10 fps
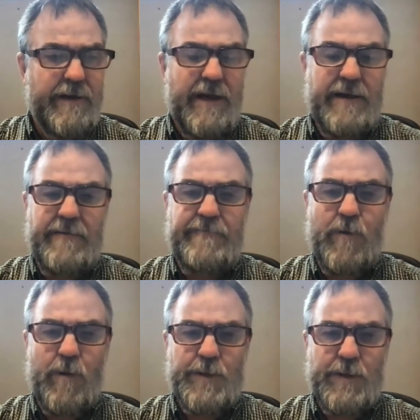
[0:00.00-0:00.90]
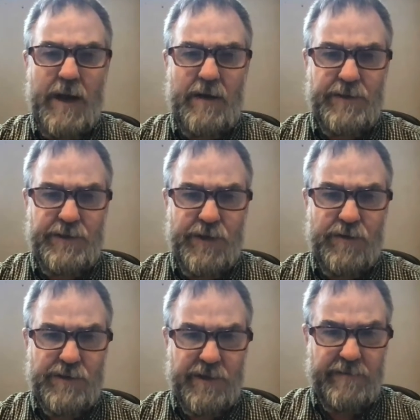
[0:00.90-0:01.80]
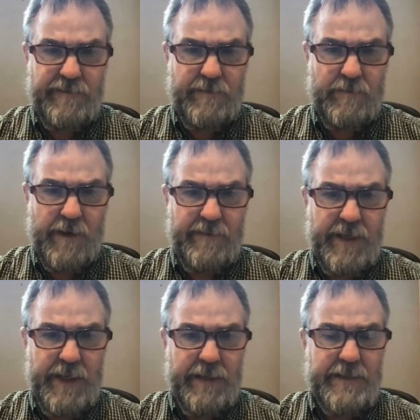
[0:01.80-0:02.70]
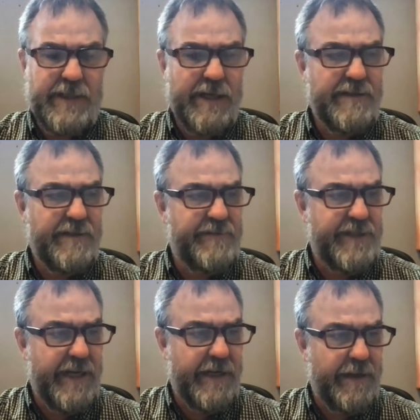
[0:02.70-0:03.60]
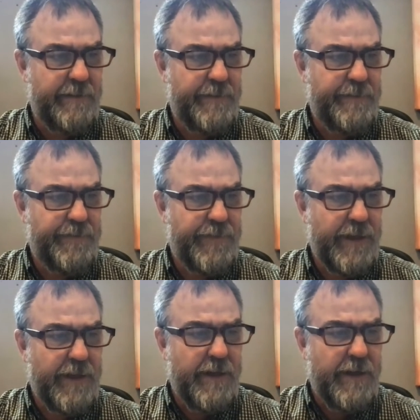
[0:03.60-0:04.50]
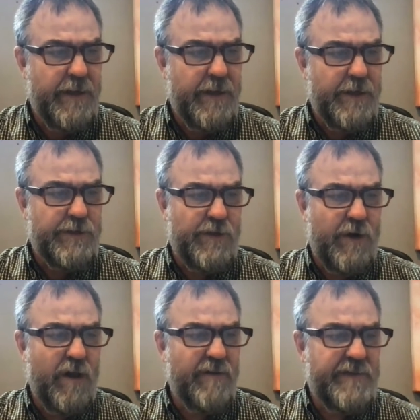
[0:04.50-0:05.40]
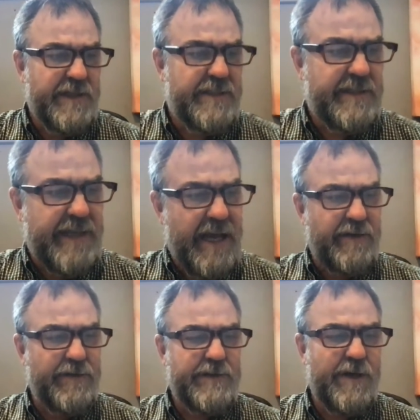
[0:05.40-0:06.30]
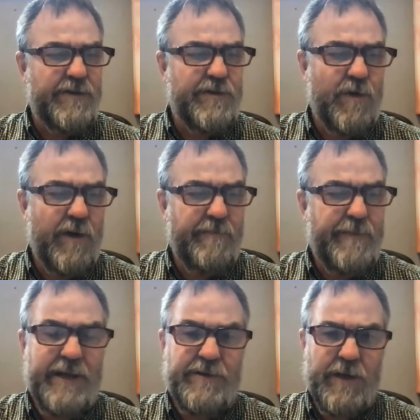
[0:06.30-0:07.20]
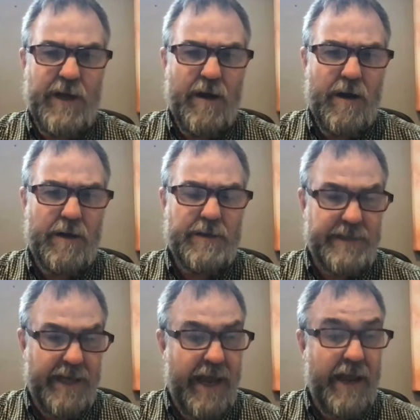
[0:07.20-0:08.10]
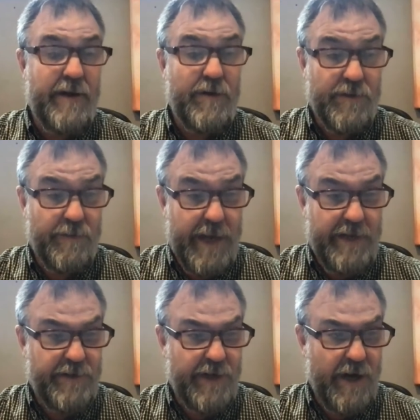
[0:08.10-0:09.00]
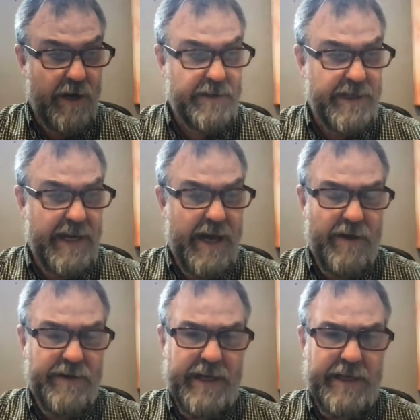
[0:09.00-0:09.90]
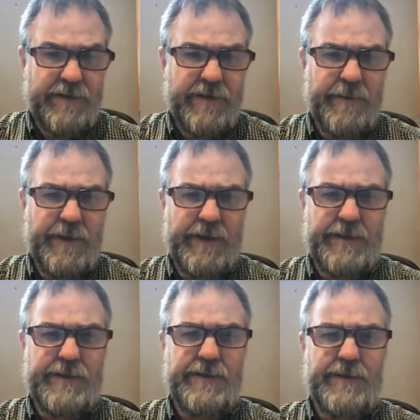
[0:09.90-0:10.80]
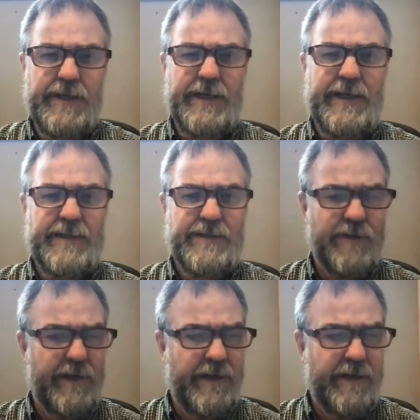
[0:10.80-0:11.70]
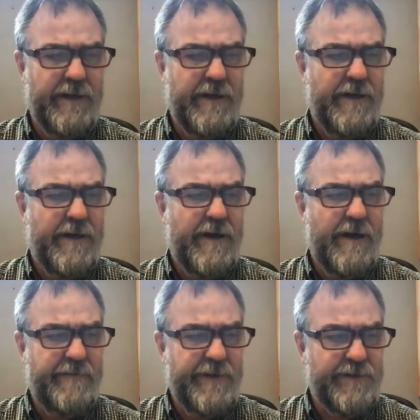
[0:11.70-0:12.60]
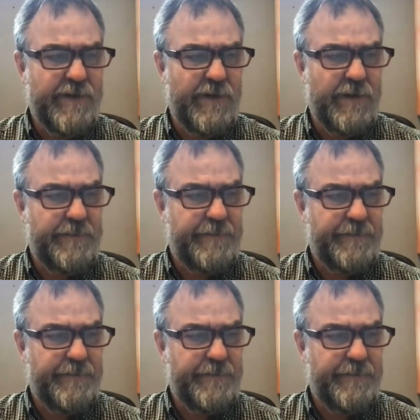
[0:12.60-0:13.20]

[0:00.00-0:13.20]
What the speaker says: kind of forms around Joseph, one of the sons of Jacob. So all of these cycles tell the story of patriarchs and also matriarchs and how they contributed to the history of Israel.